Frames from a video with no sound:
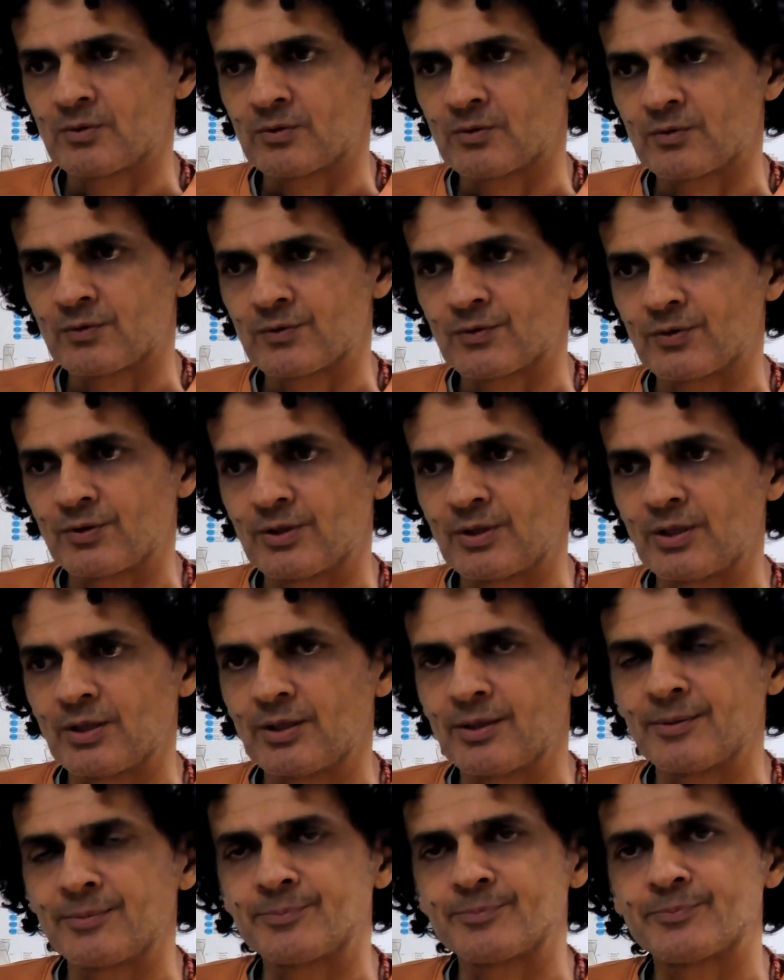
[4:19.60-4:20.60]
So
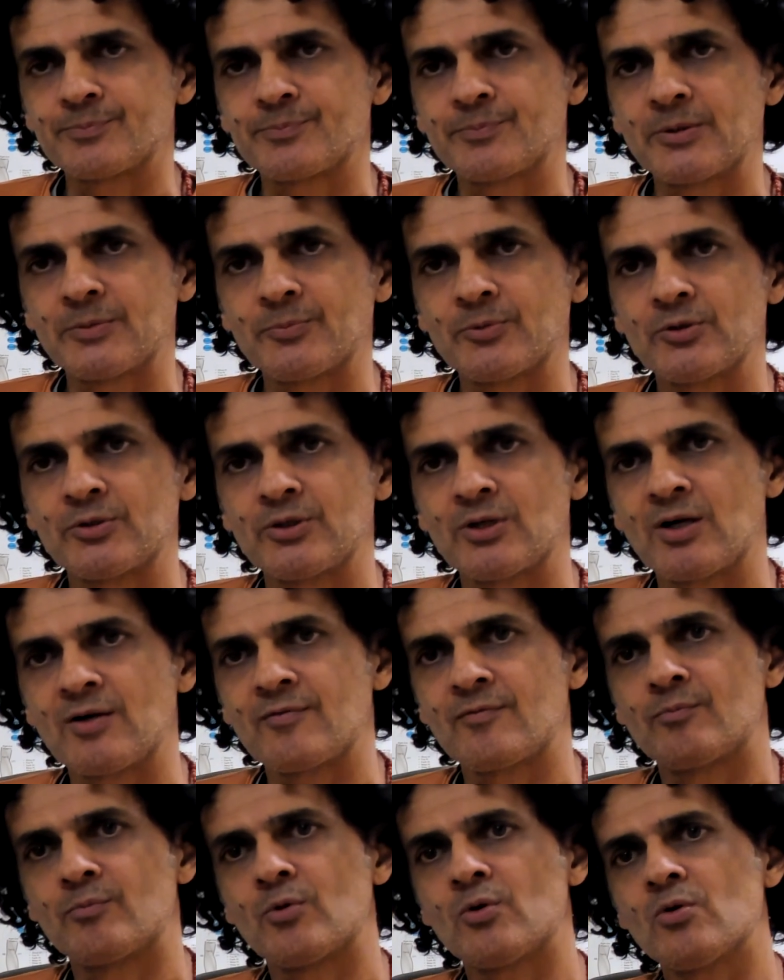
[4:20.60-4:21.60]
the people that
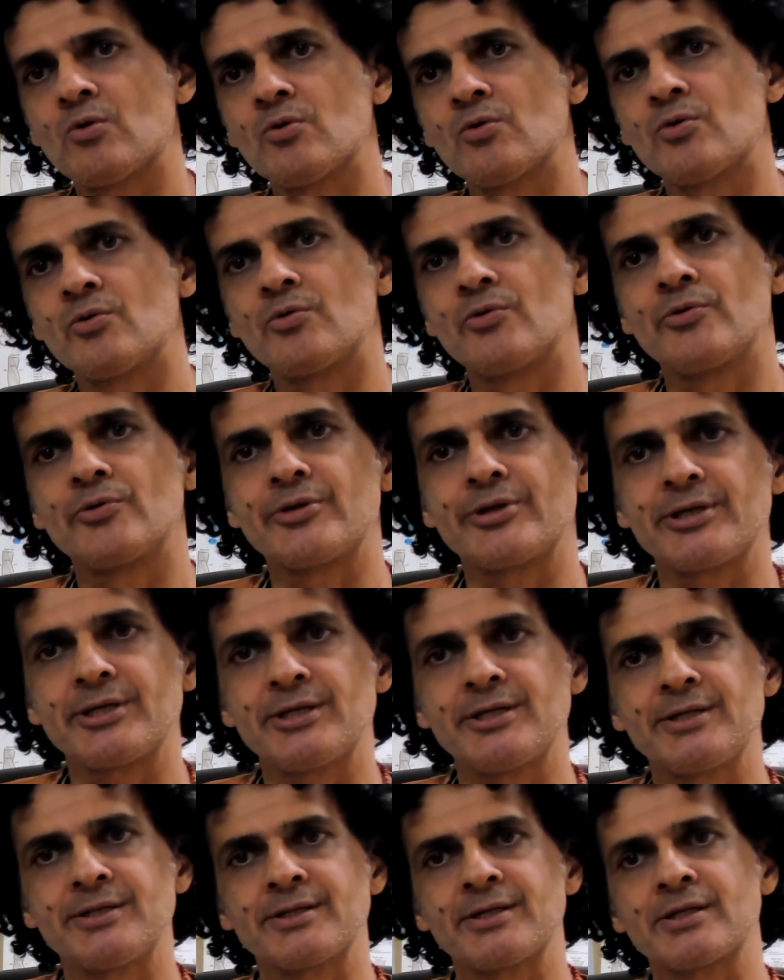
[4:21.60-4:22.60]
have more
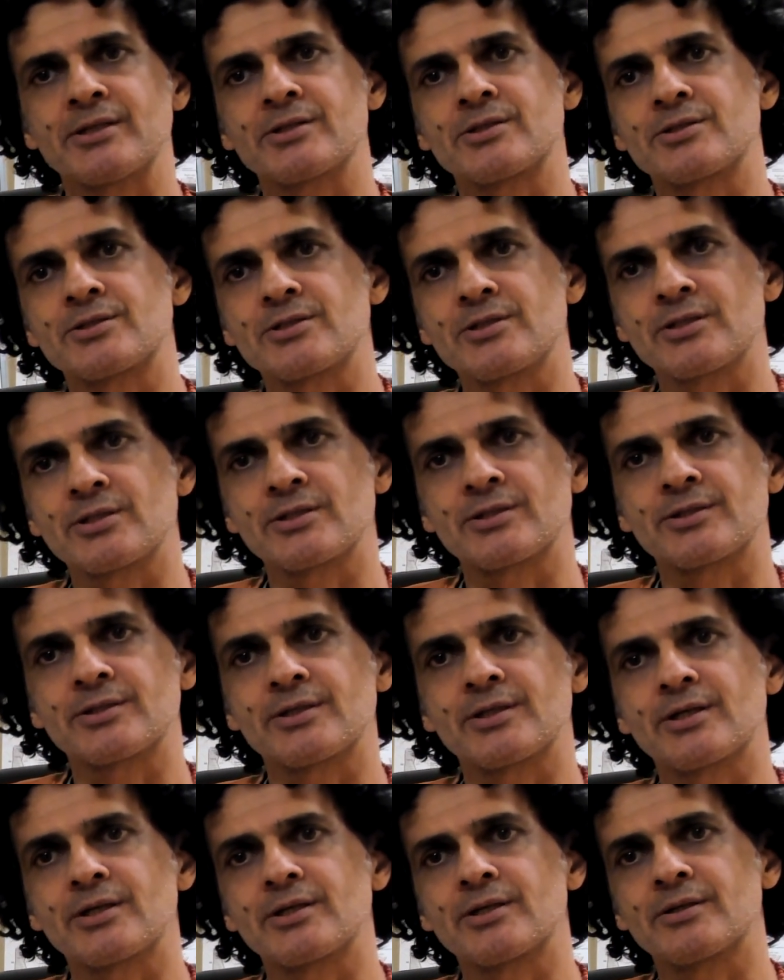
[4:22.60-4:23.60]
yin energy in
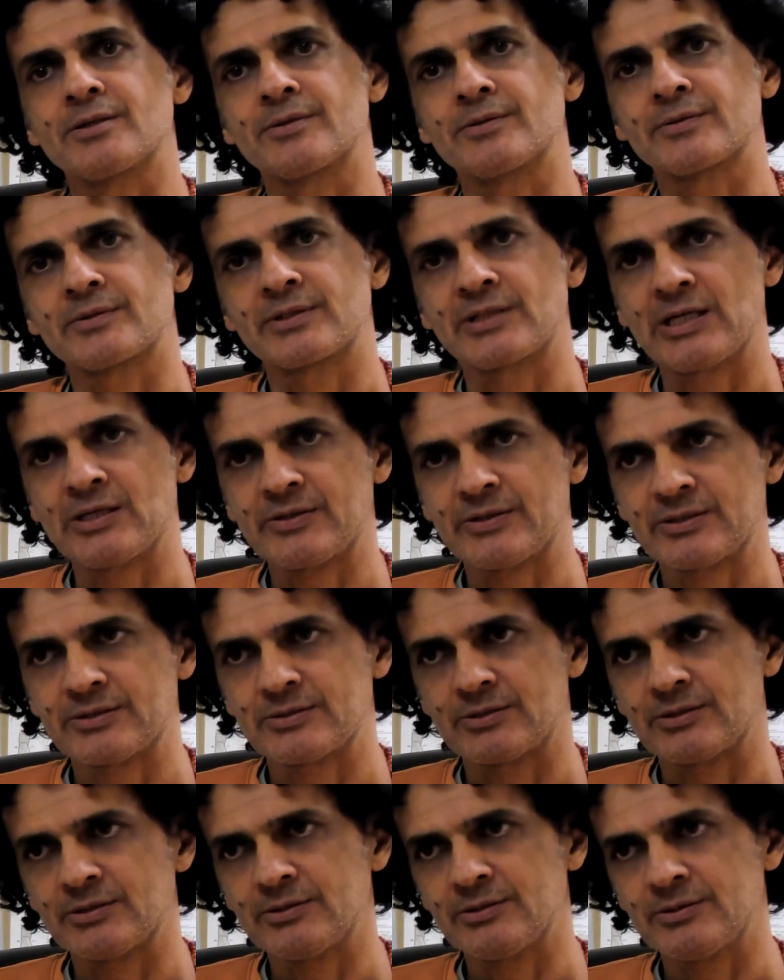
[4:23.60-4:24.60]
their
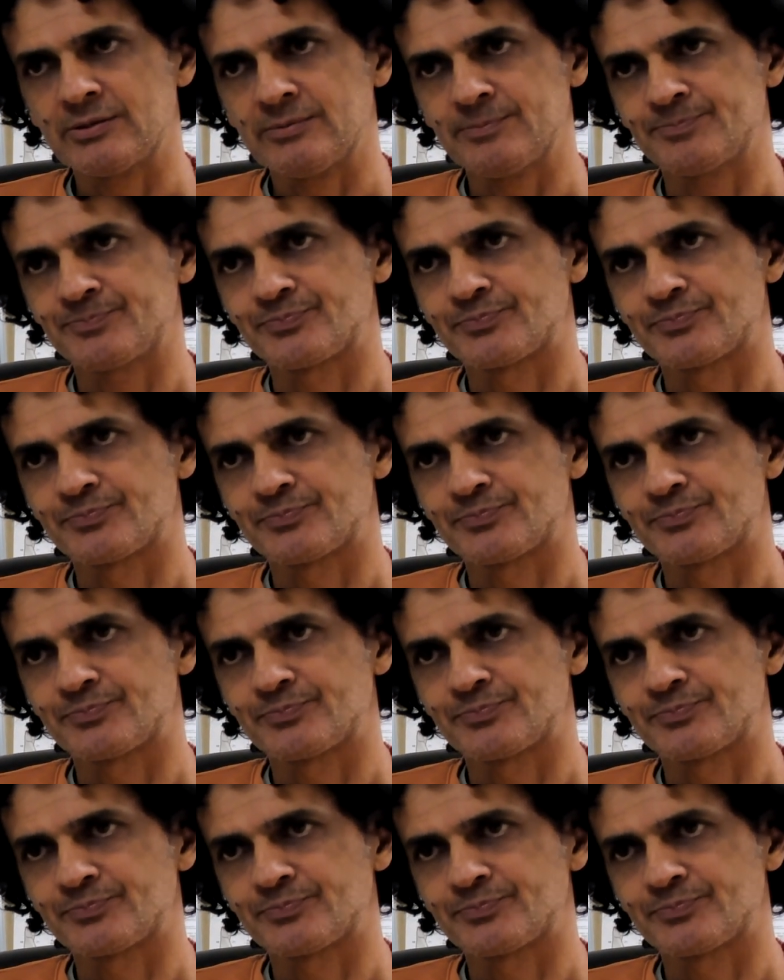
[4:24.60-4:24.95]
character